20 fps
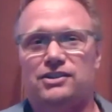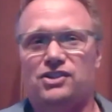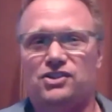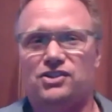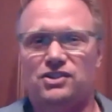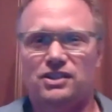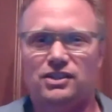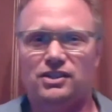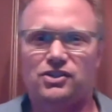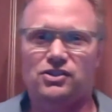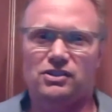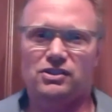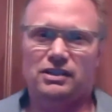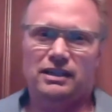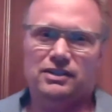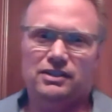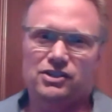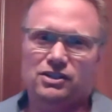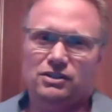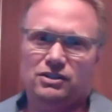this
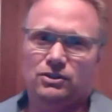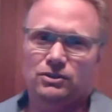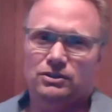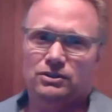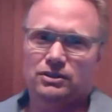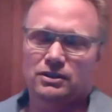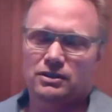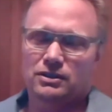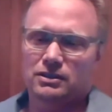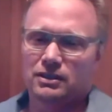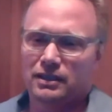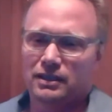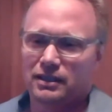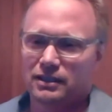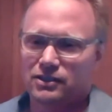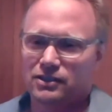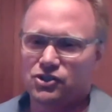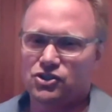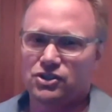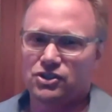as an older
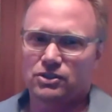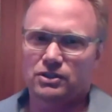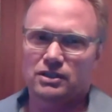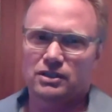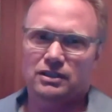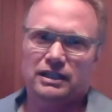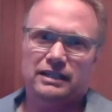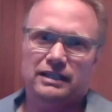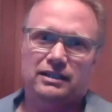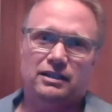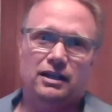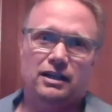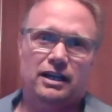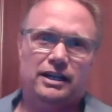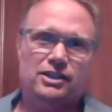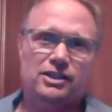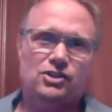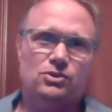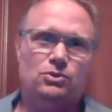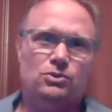student, like in high
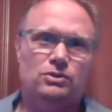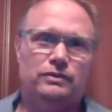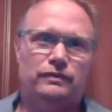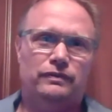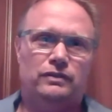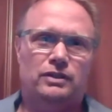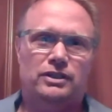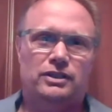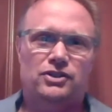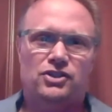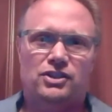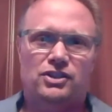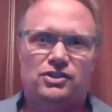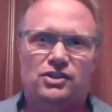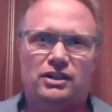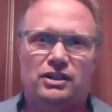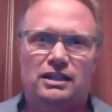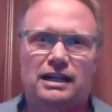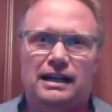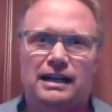school, for instance,
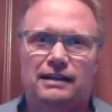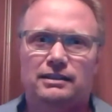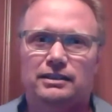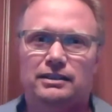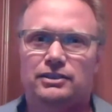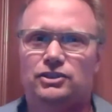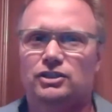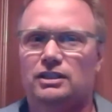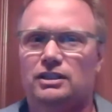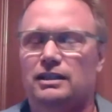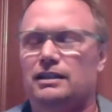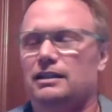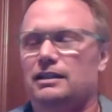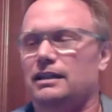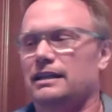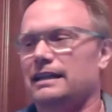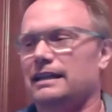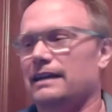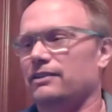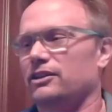in college,
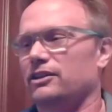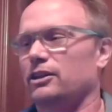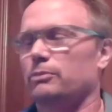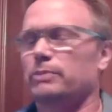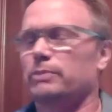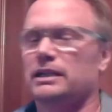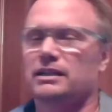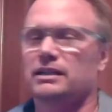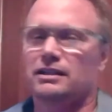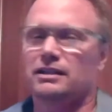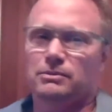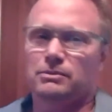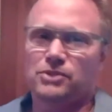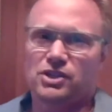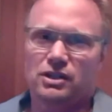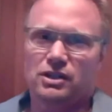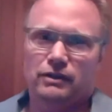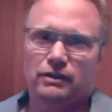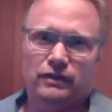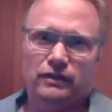and now they're beating
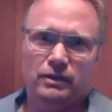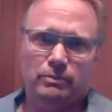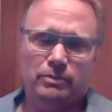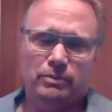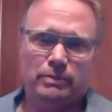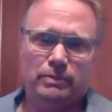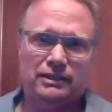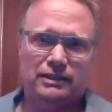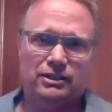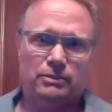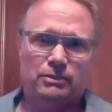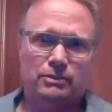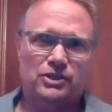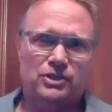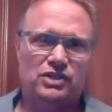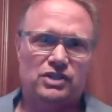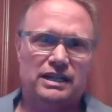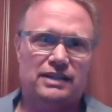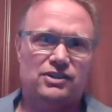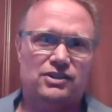themselves up about their
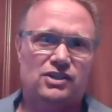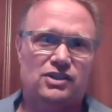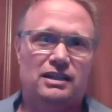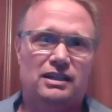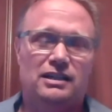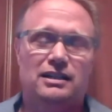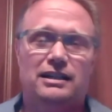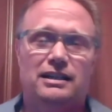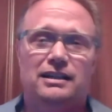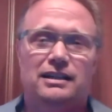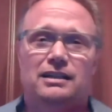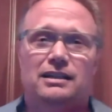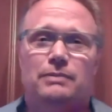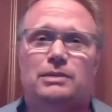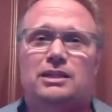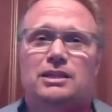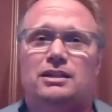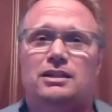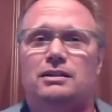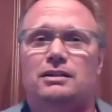mistakes. And then they they
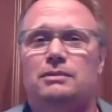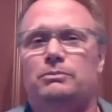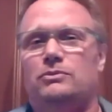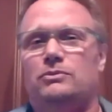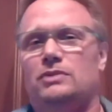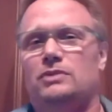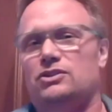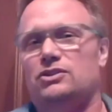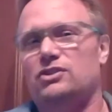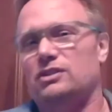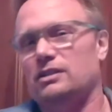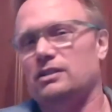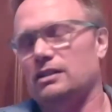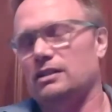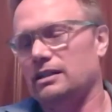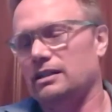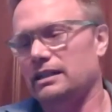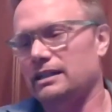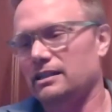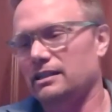become uh,
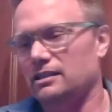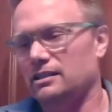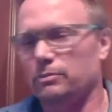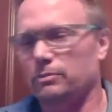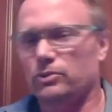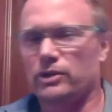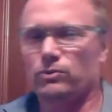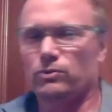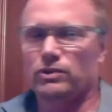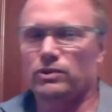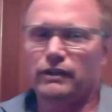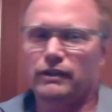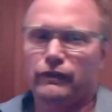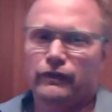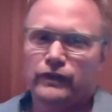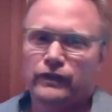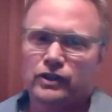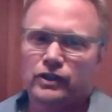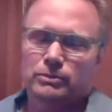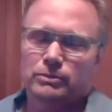they get to the point where they
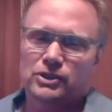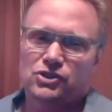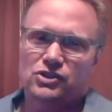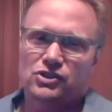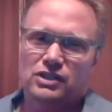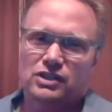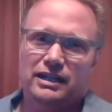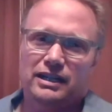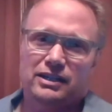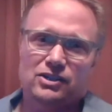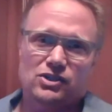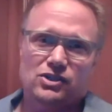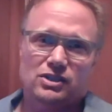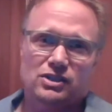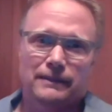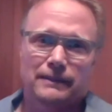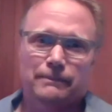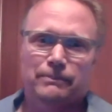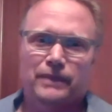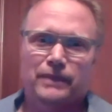fear
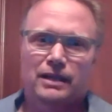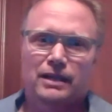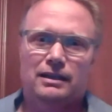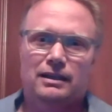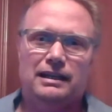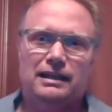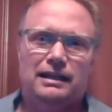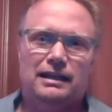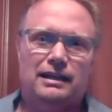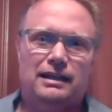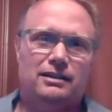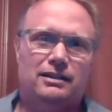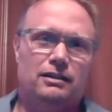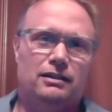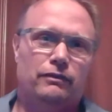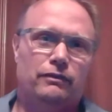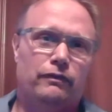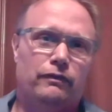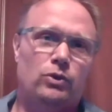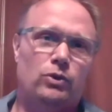mistakes and
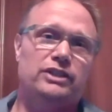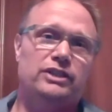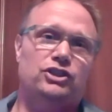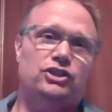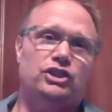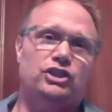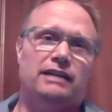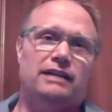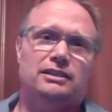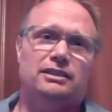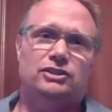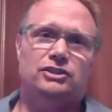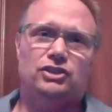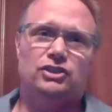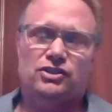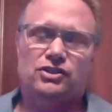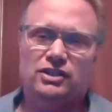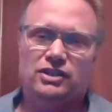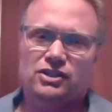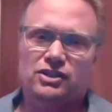avoid
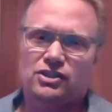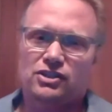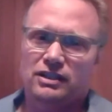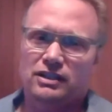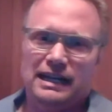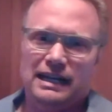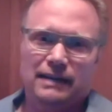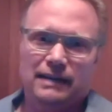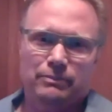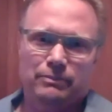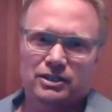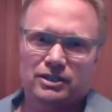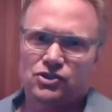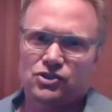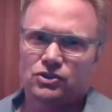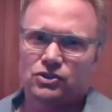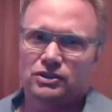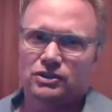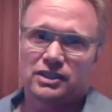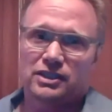challenges. And this can happen as
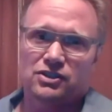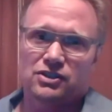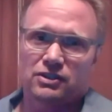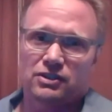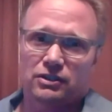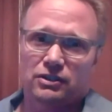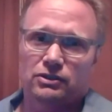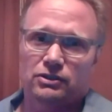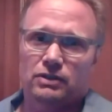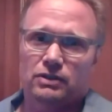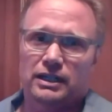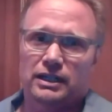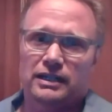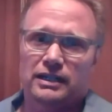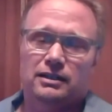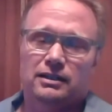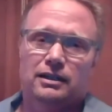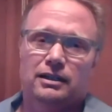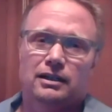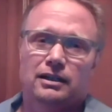early as third
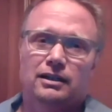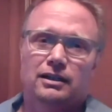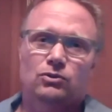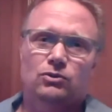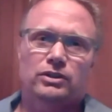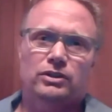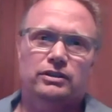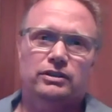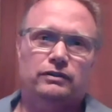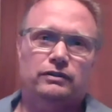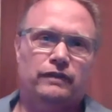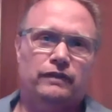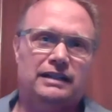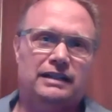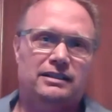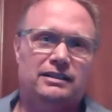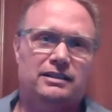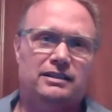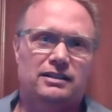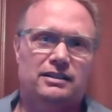grade, where you'll
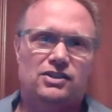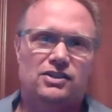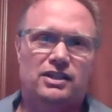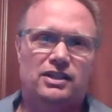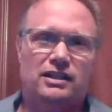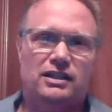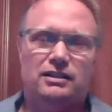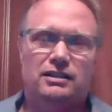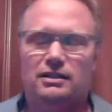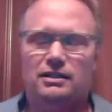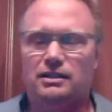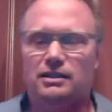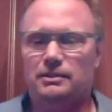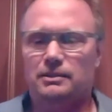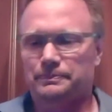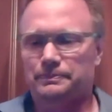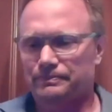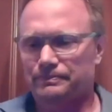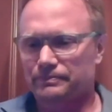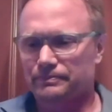find kids that
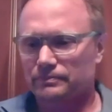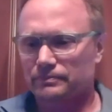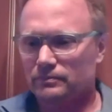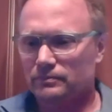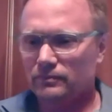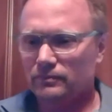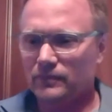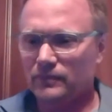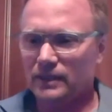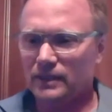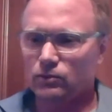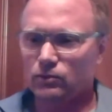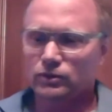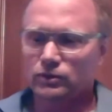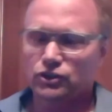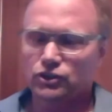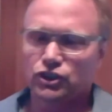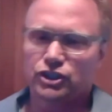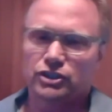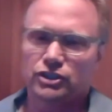um, will
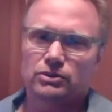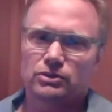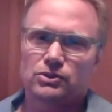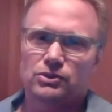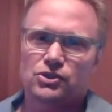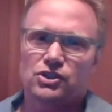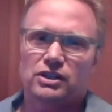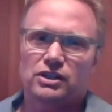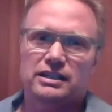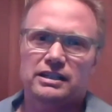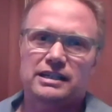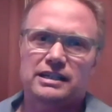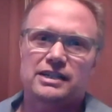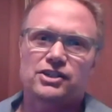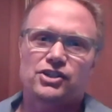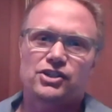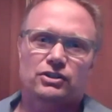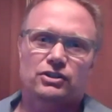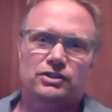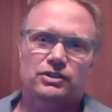choose an
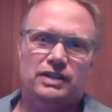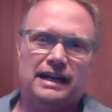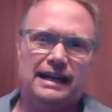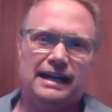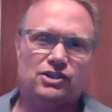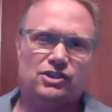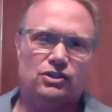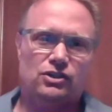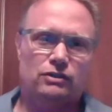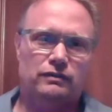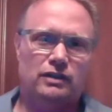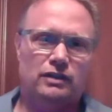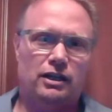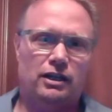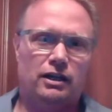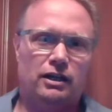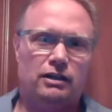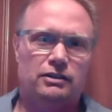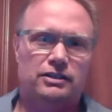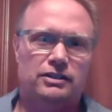easier task over a
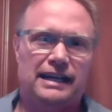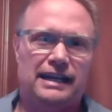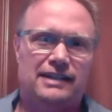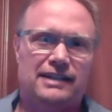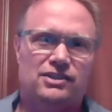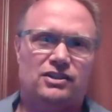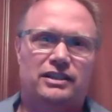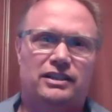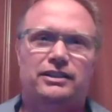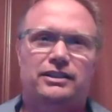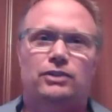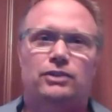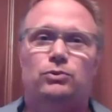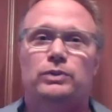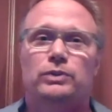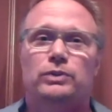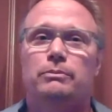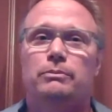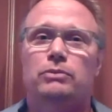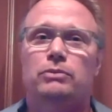hard task. Like they'll
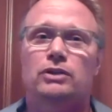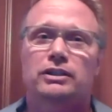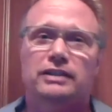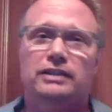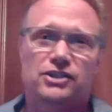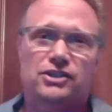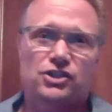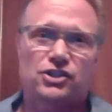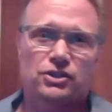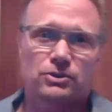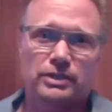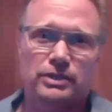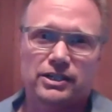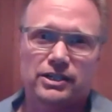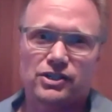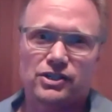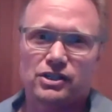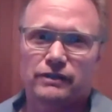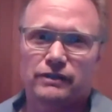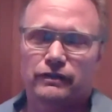read a book that's too
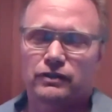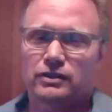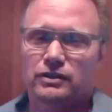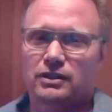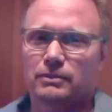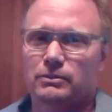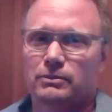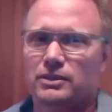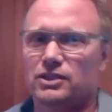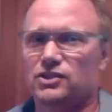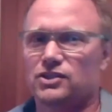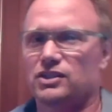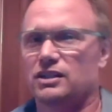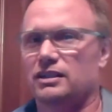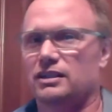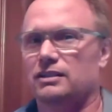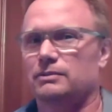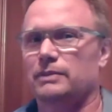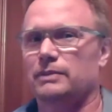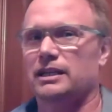easy for them because then
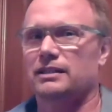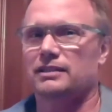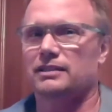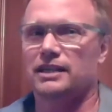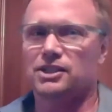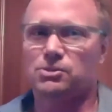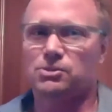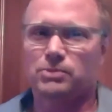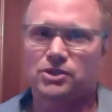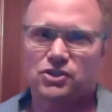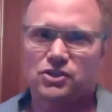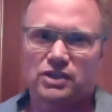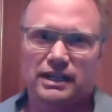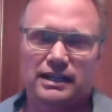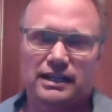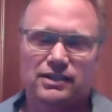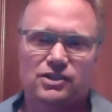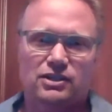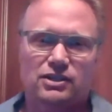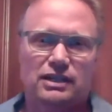they'll make less
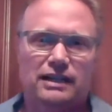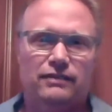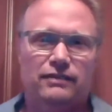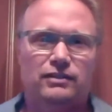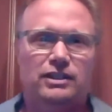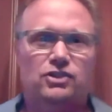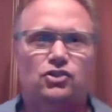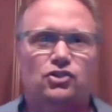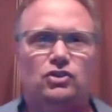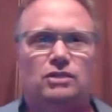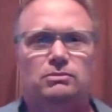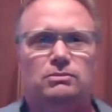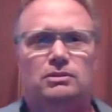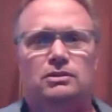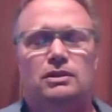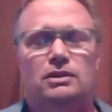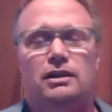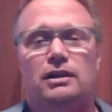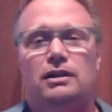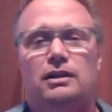mistakes and have less trouble
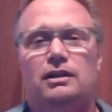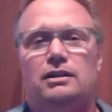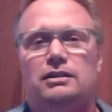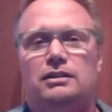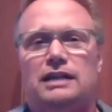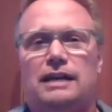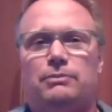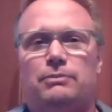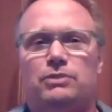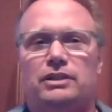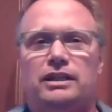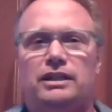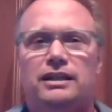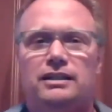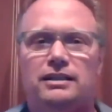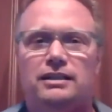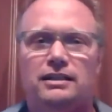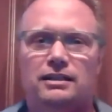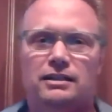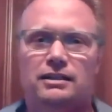
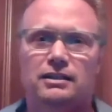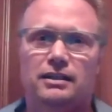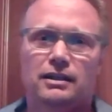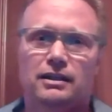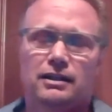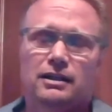comprehending it.